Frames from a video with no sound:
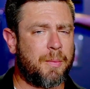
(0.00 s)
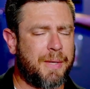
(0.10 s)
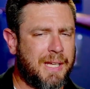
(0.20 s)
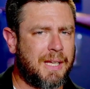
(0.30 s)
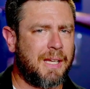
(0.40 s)

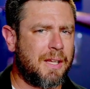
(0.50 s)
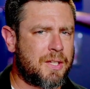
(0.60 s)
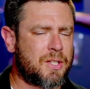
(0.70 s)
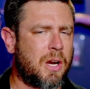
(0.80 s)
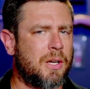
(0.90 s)
beginning of the
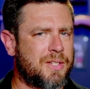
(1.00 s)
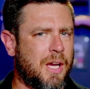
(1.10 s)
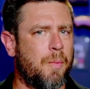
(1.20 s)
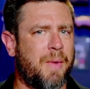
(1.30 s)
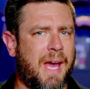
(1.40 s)
cigar. It's
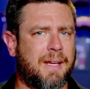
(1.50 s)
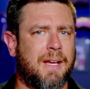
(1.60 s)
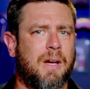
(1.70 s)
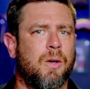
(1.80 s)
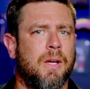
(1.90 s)
come back
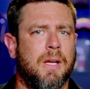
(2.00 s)
now.